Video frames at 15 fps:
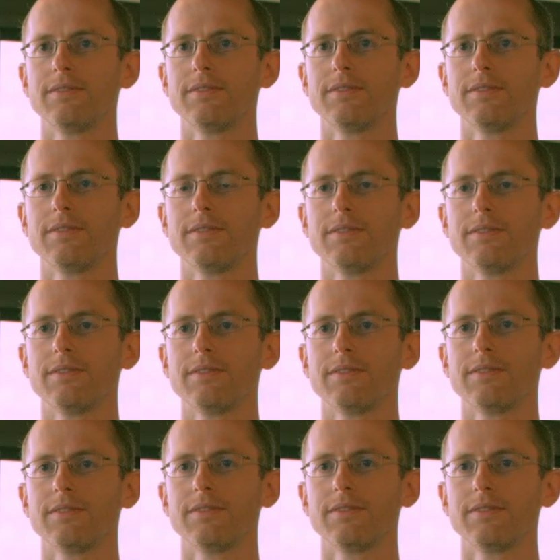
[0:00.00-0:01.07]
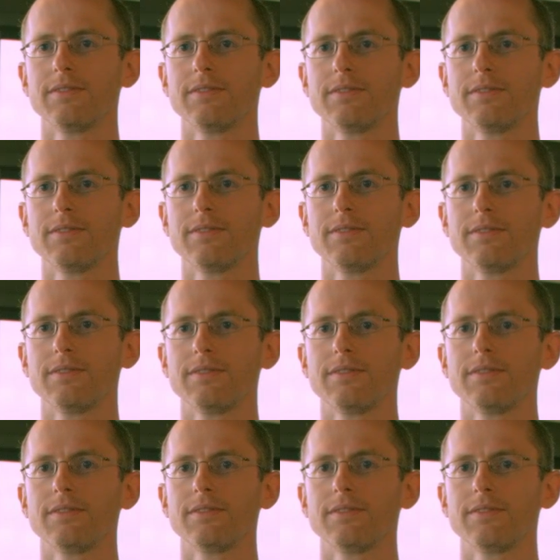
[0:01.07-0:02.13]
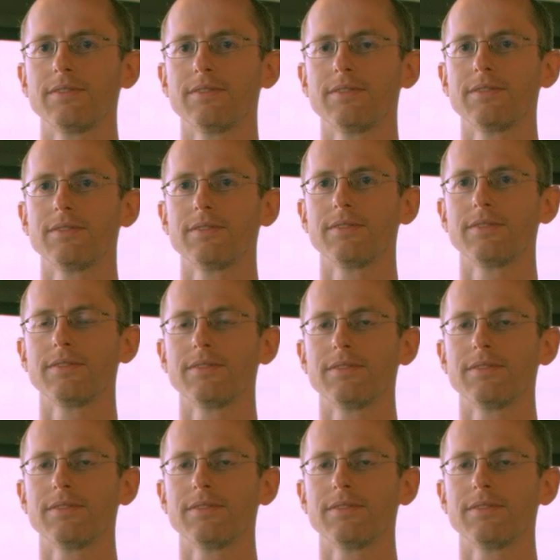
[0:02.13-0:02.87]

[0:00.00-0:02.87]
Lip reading: [no speech]